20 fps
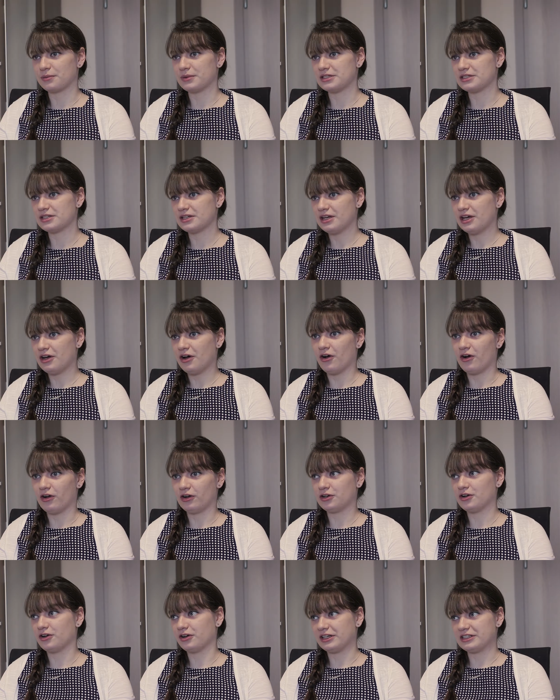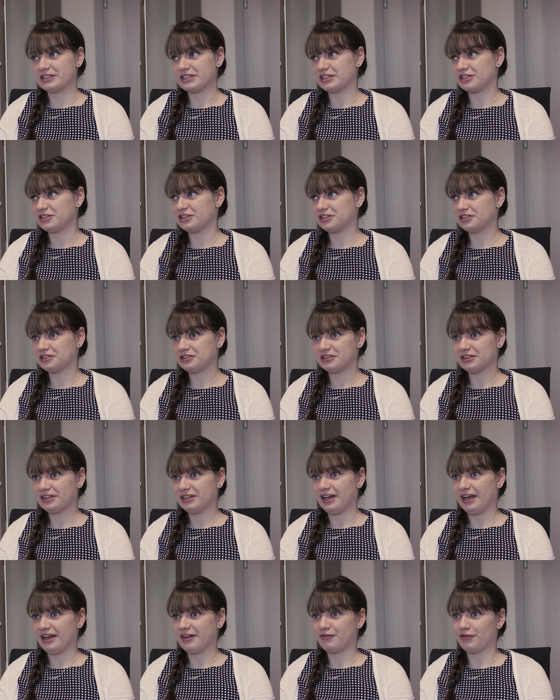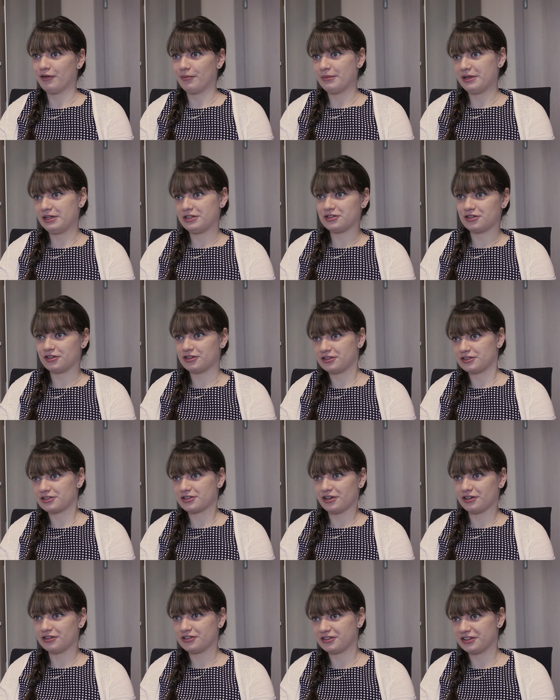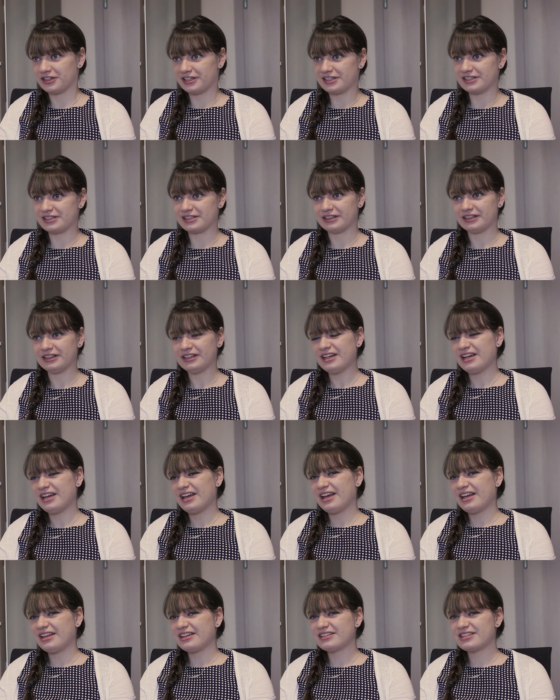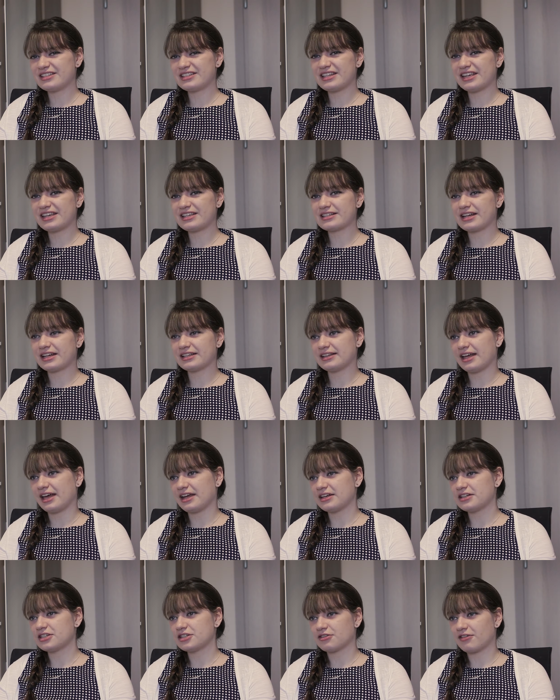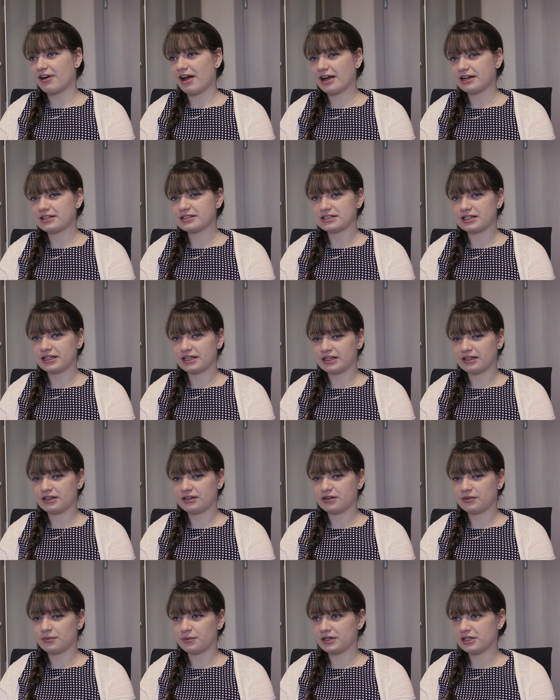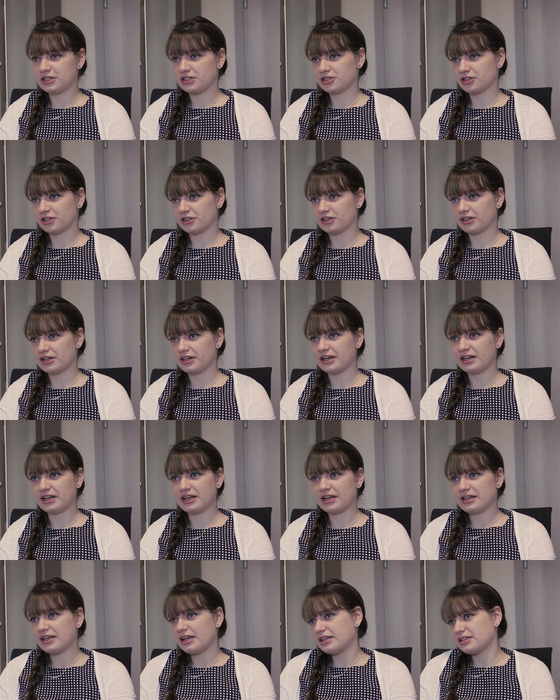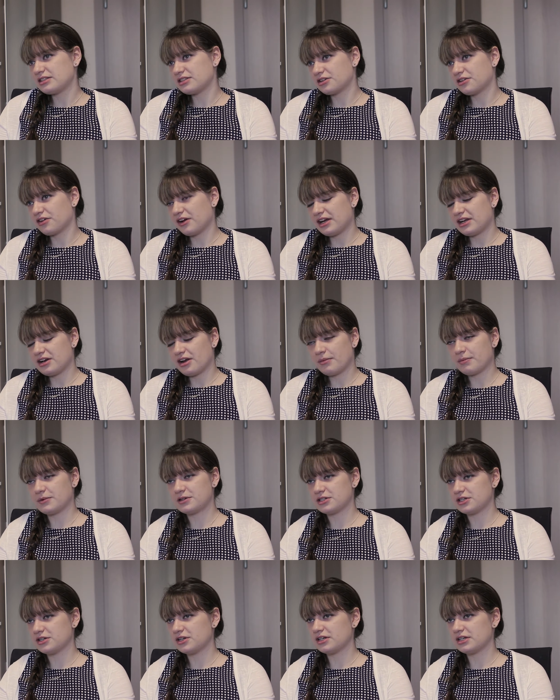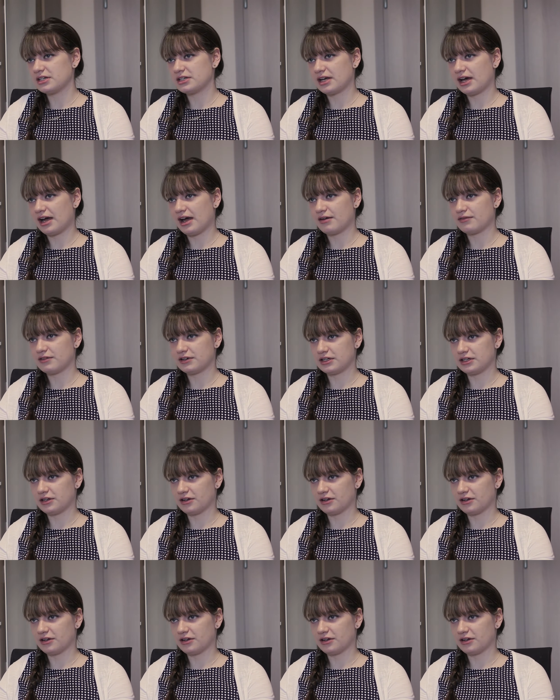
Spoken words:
we'd all cook a dish from each other's countries, and just things like that, interacting with each other. It's a great opportunity to have at a